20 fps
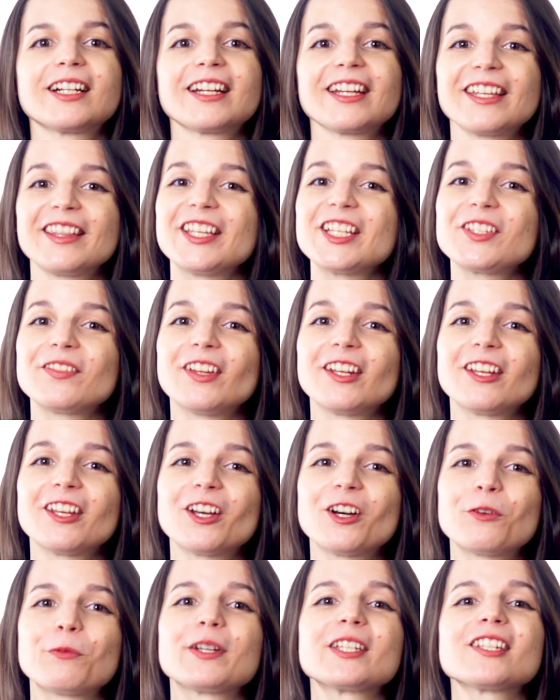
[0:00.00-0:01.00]
In this
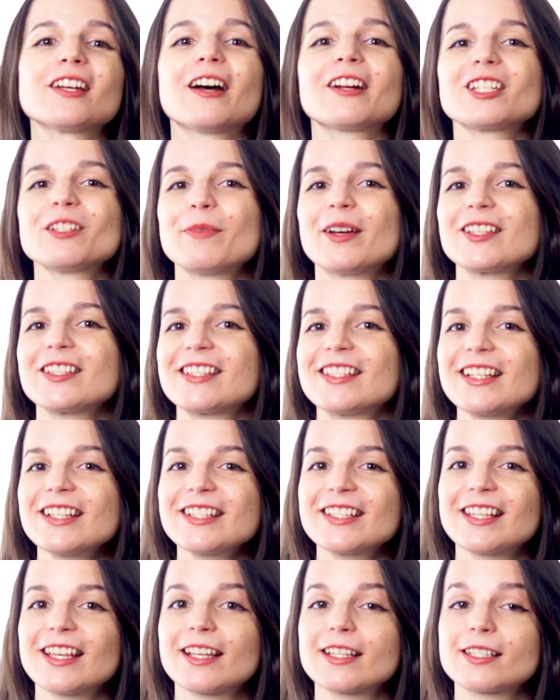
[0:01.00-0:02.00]
video, we talked about 6
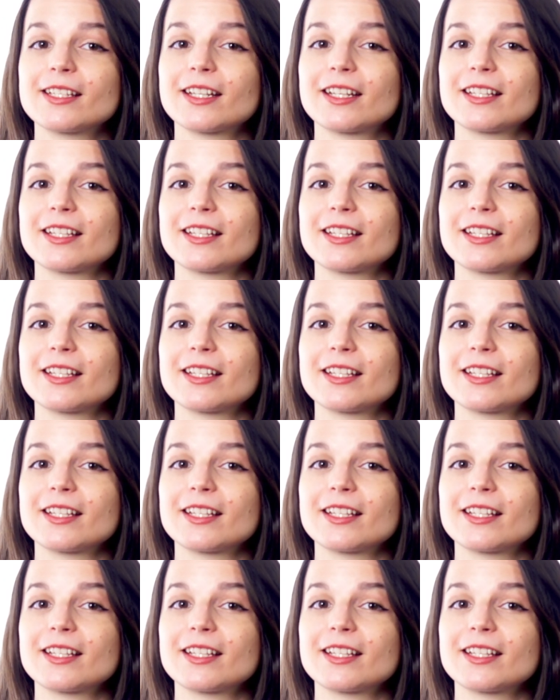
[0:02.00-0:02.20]
things to